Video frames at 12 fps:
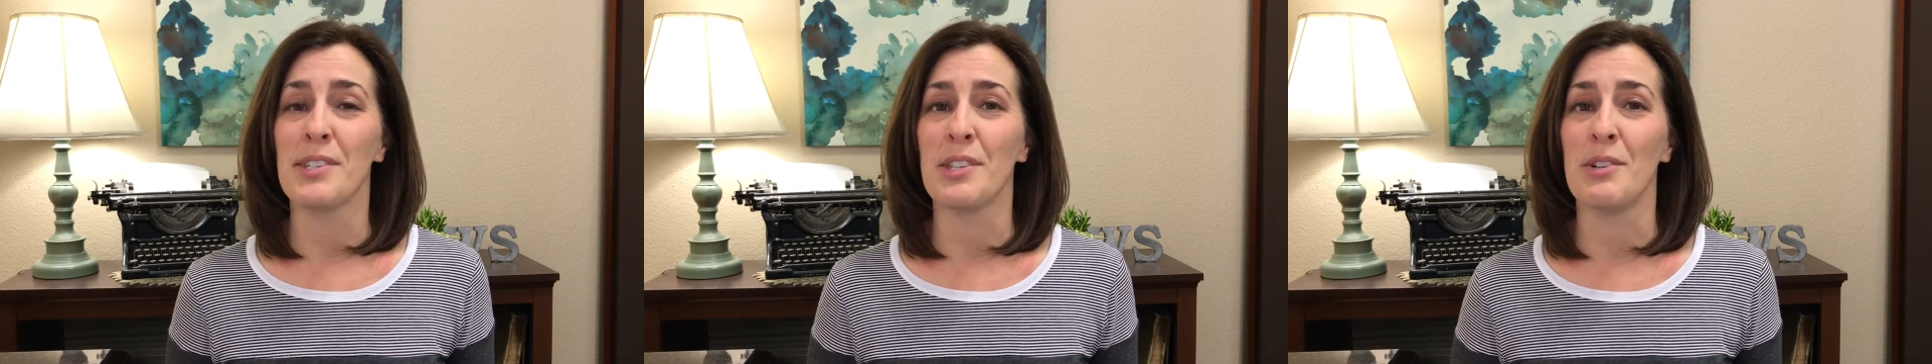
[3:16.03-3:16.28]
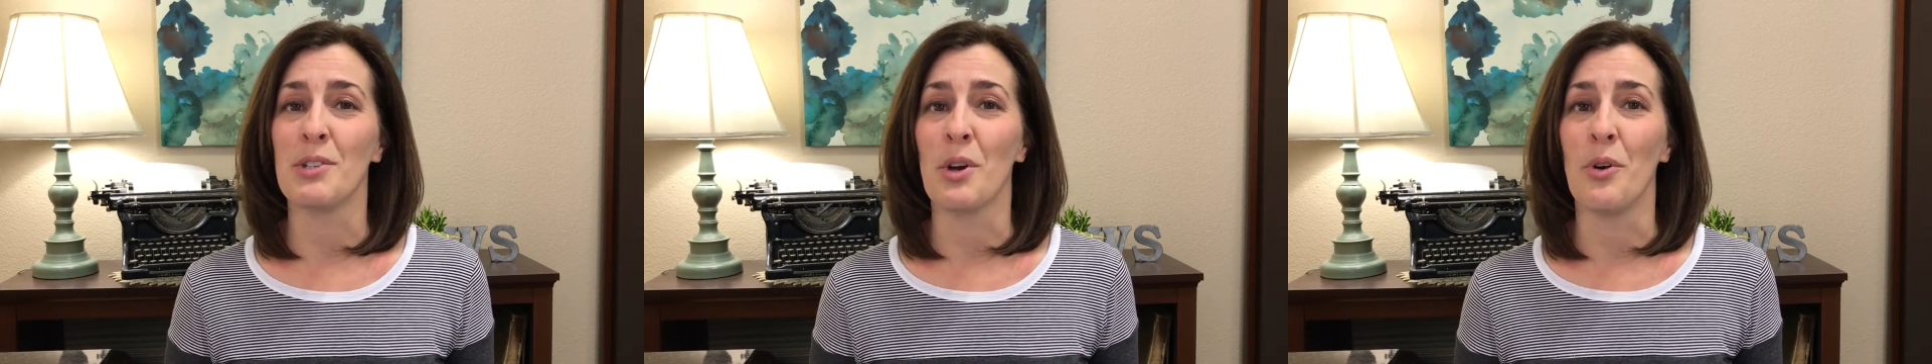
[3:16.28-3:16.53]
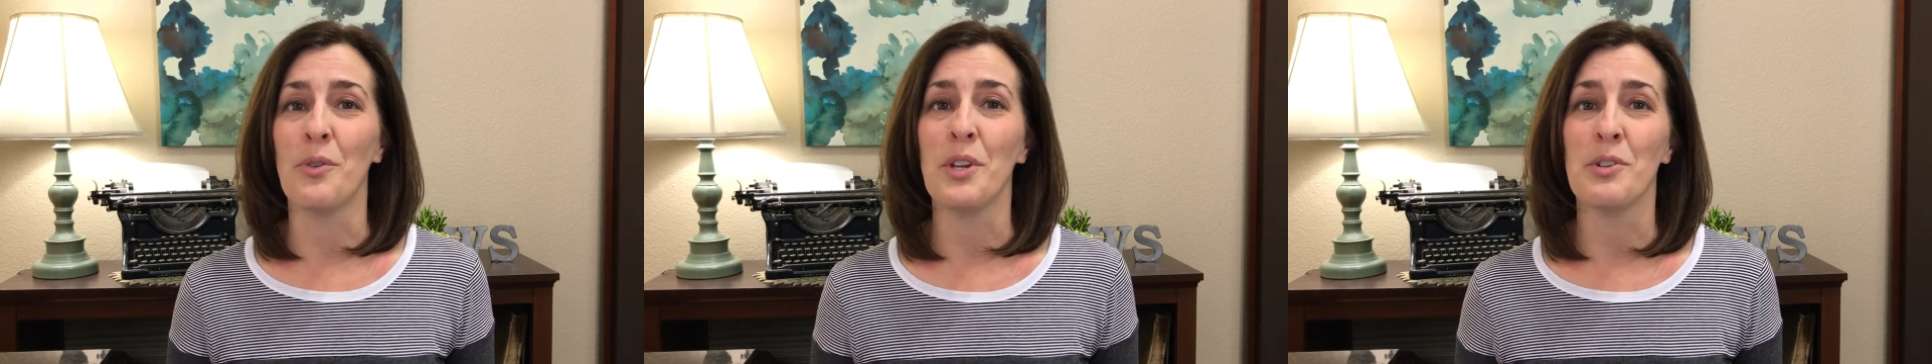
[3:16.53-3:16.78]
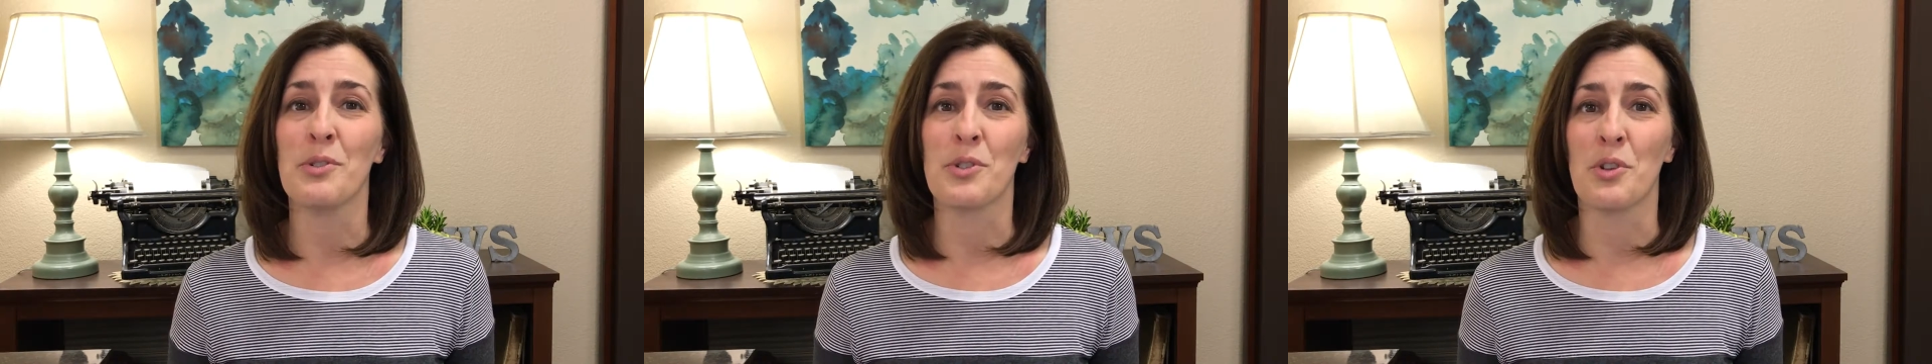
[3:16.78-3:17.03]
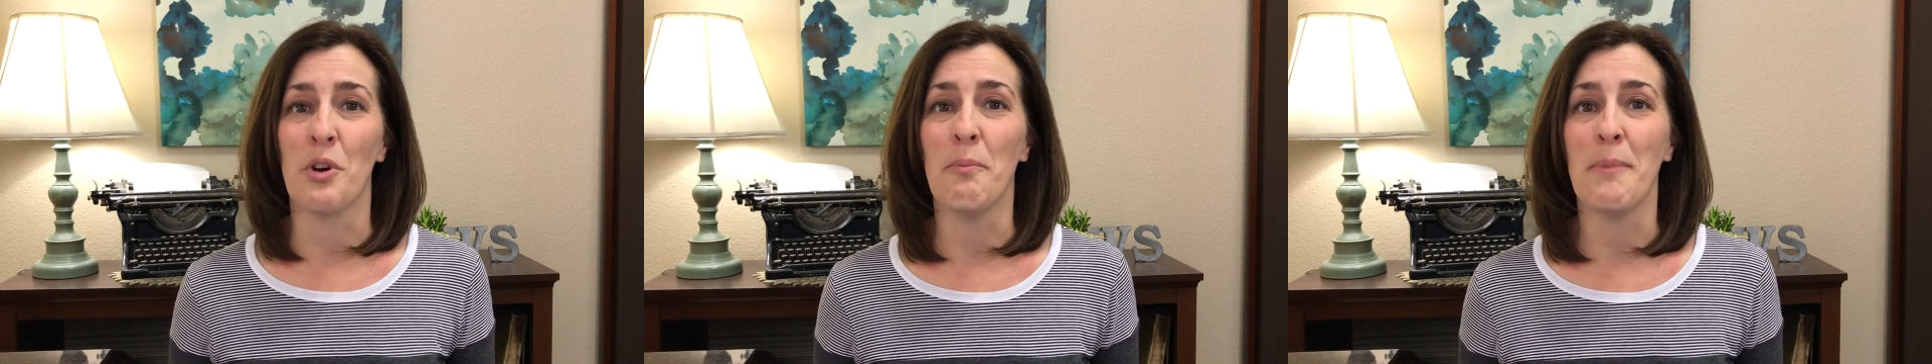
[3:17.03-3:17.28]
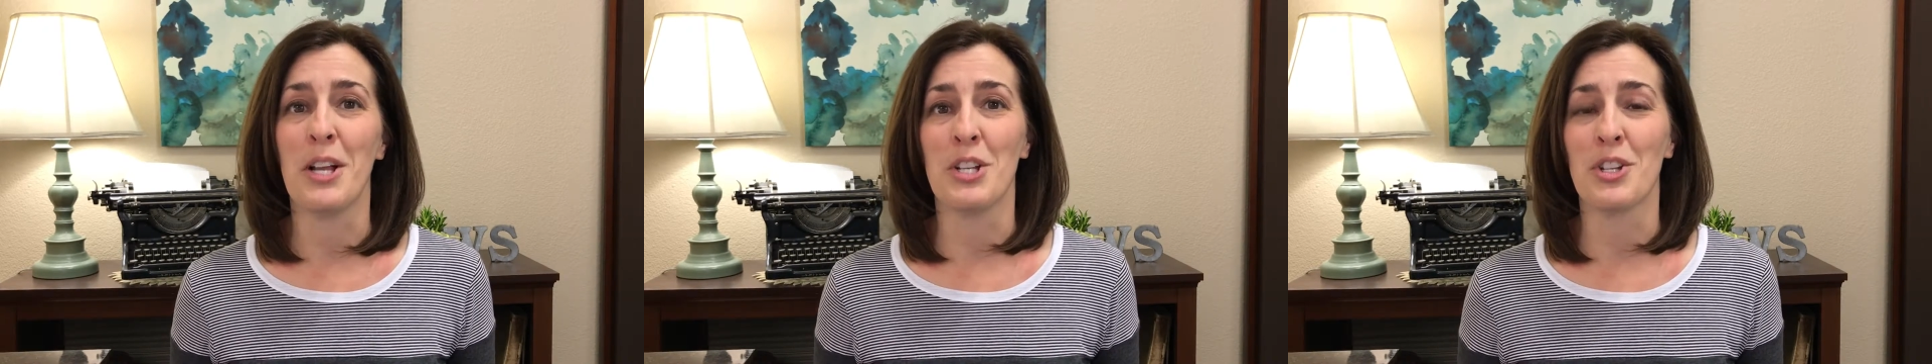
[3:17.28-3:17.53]
there's only so
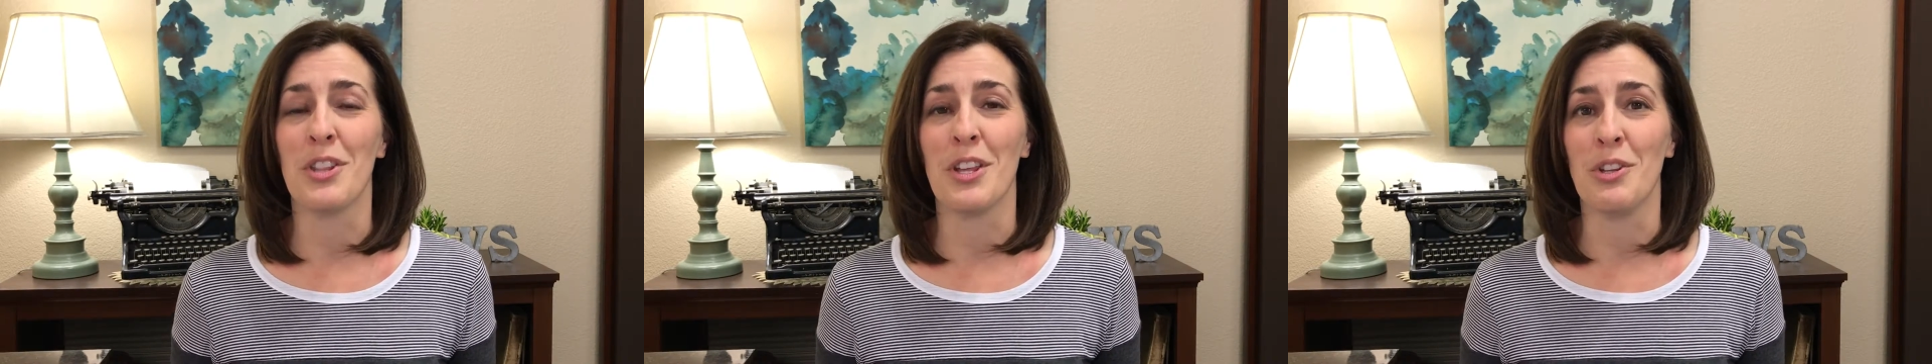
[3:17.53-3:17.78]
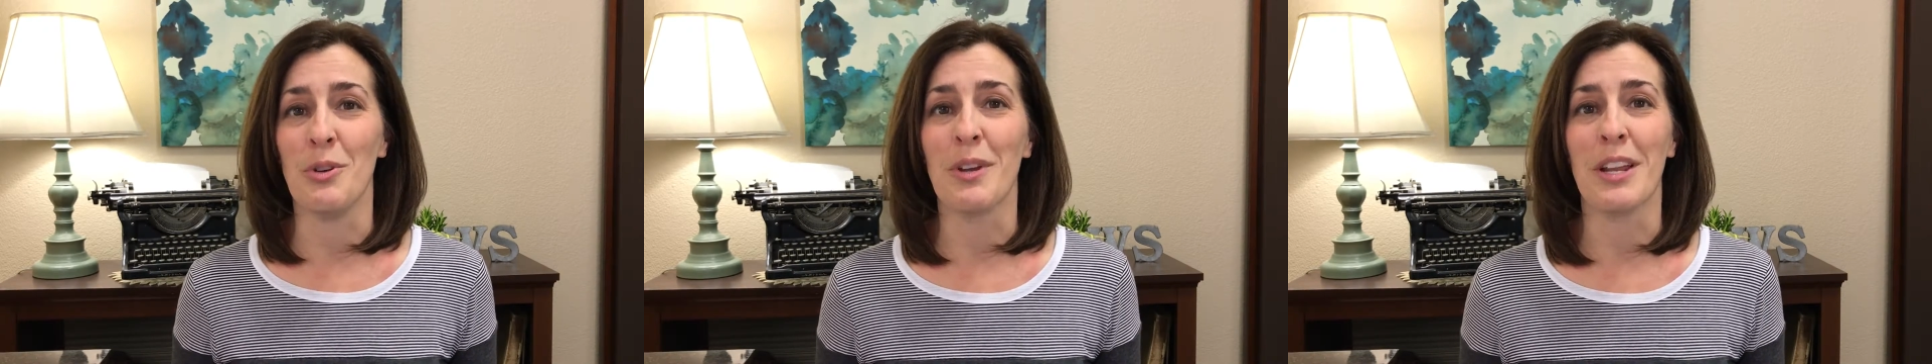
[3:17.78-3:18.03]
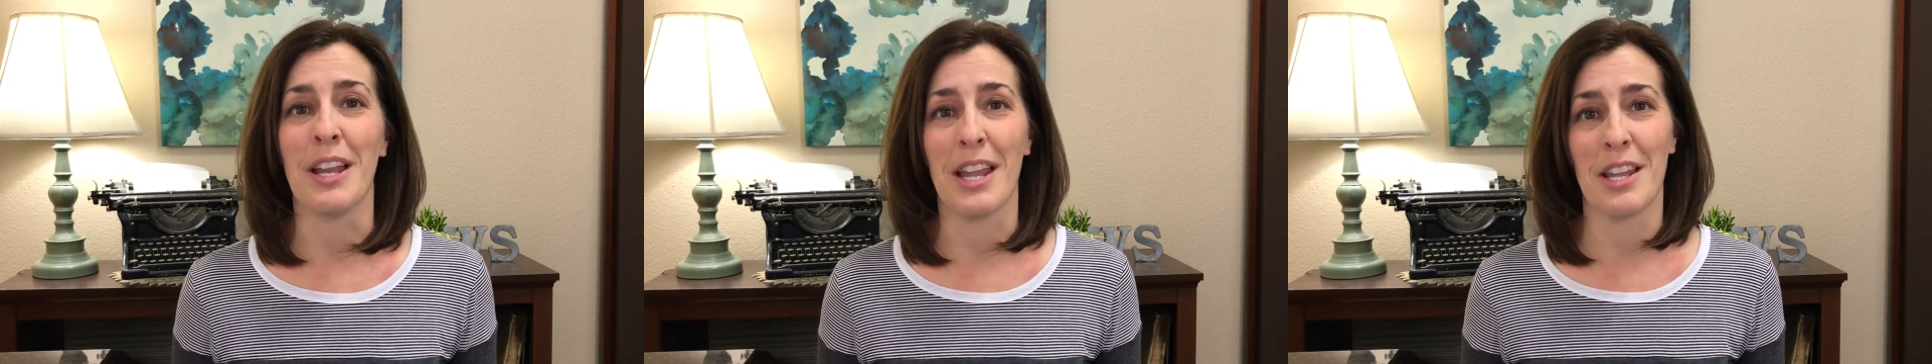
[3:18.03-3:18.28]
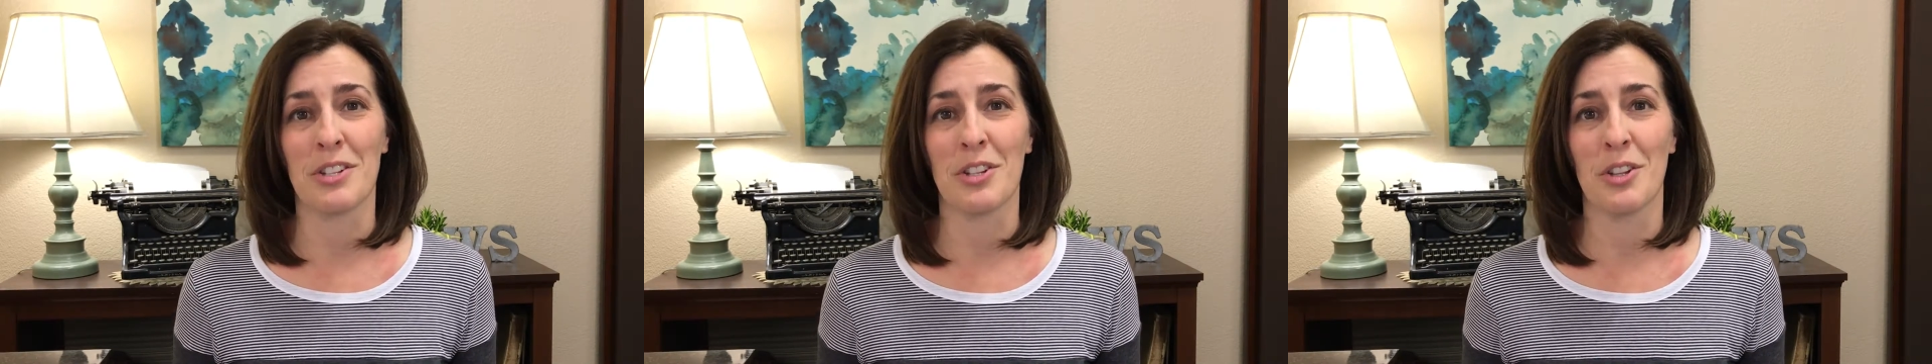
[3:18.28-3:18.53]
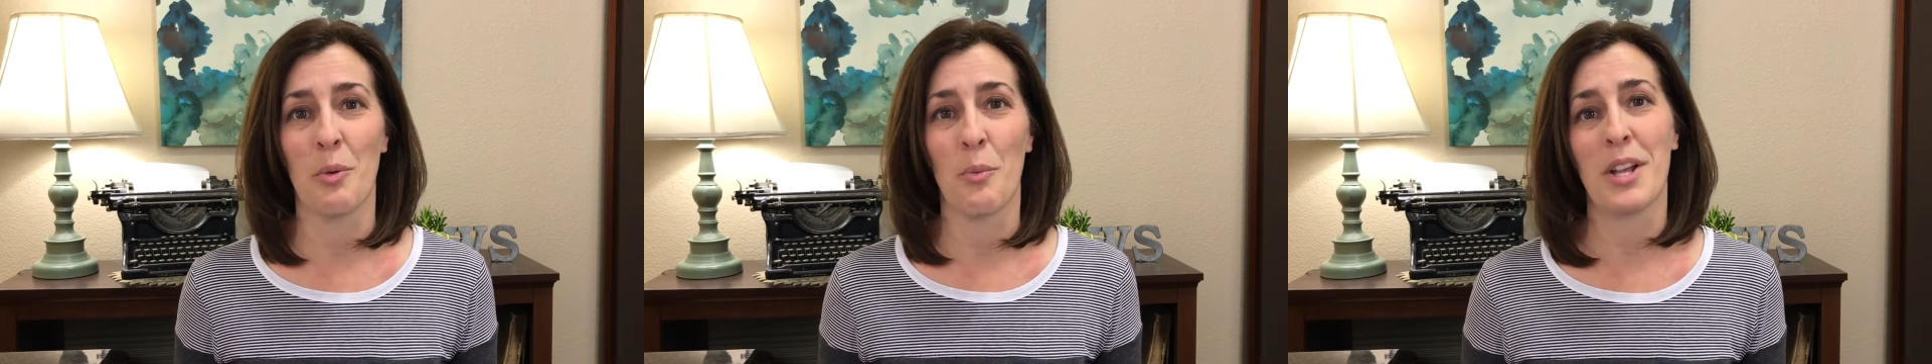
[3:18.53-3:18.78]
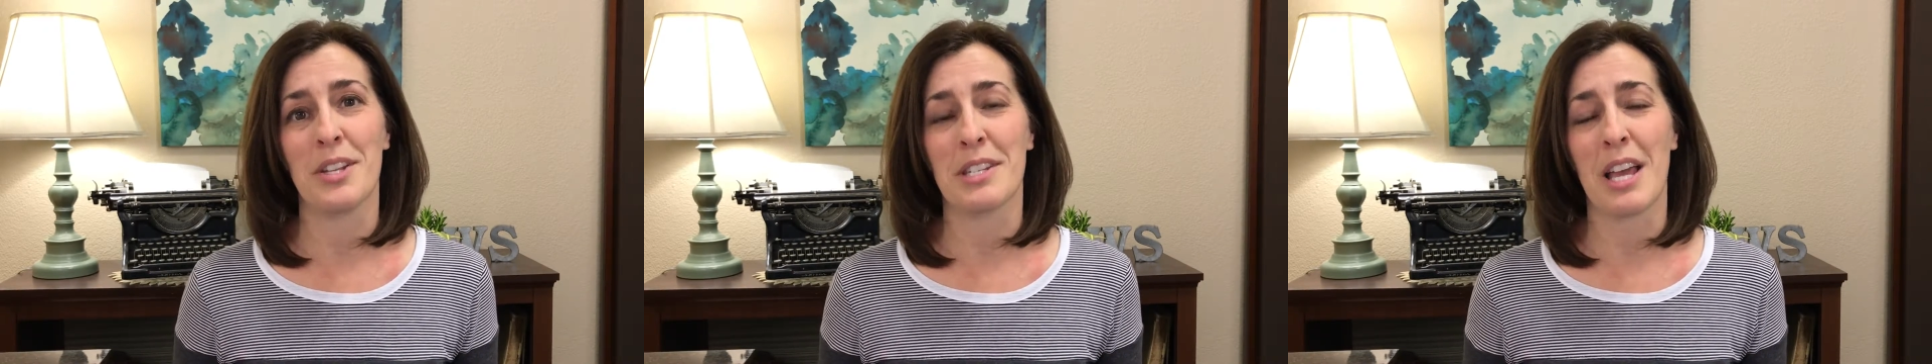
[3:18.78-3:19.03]
much that you can handle at
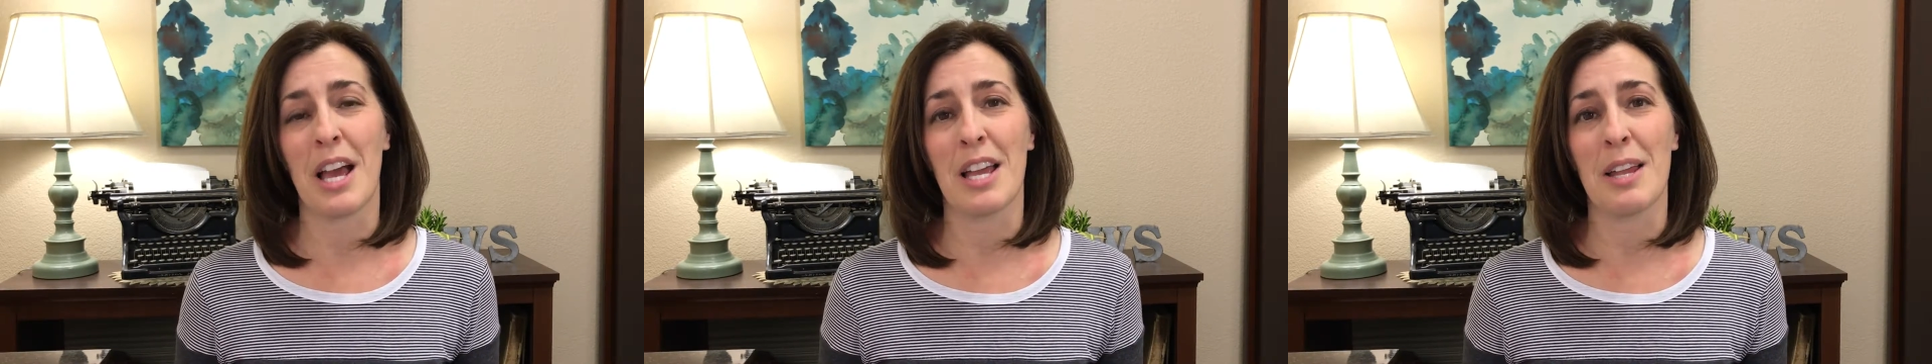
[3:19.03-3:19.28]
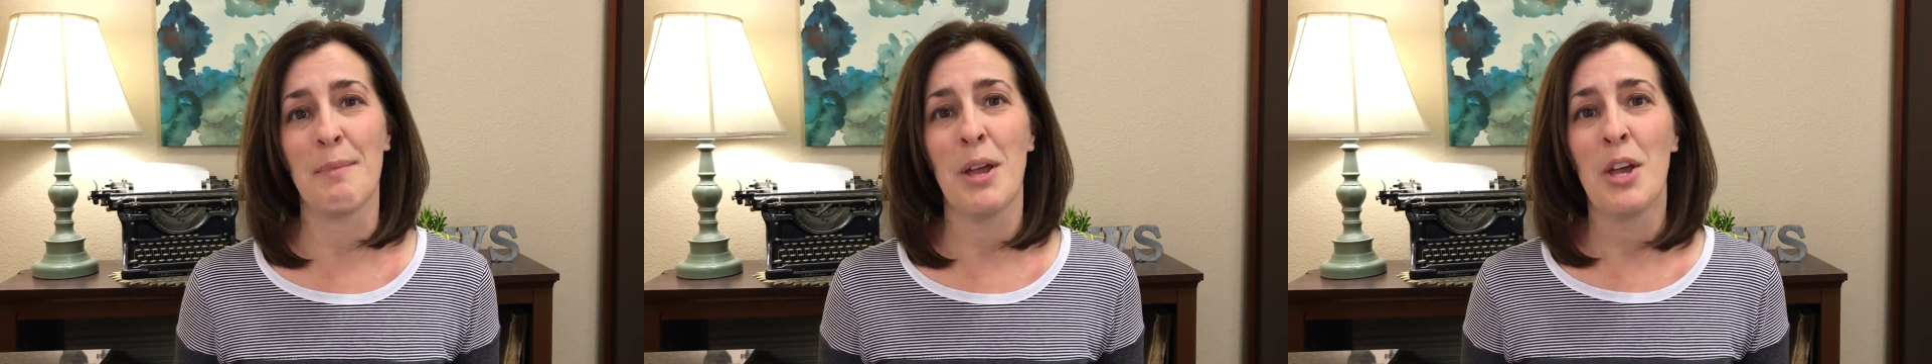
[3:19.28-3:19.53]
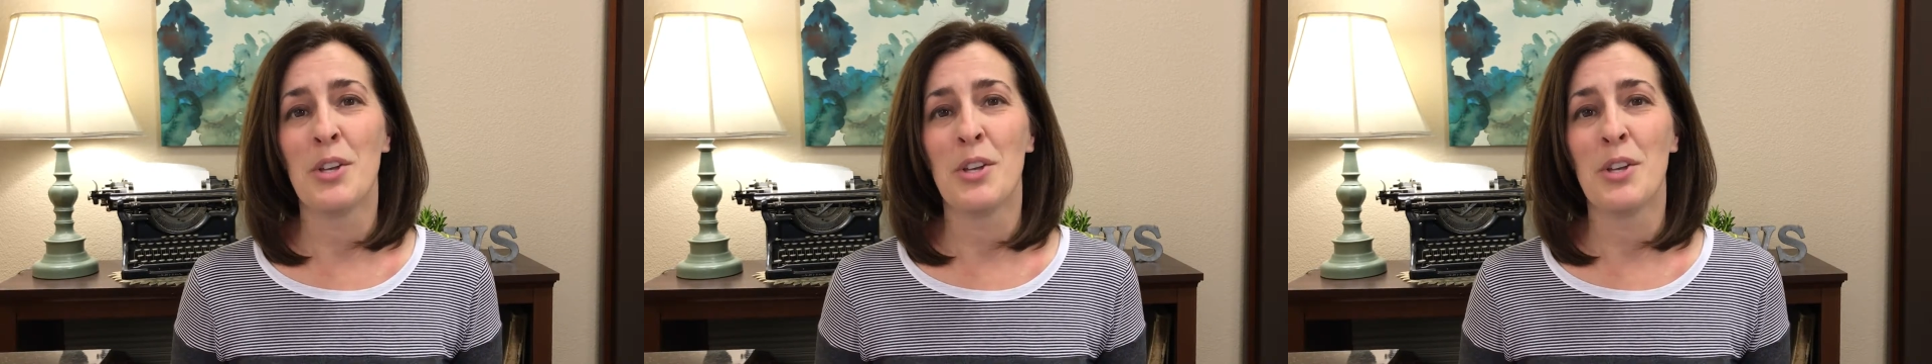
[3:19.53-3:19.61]
one time.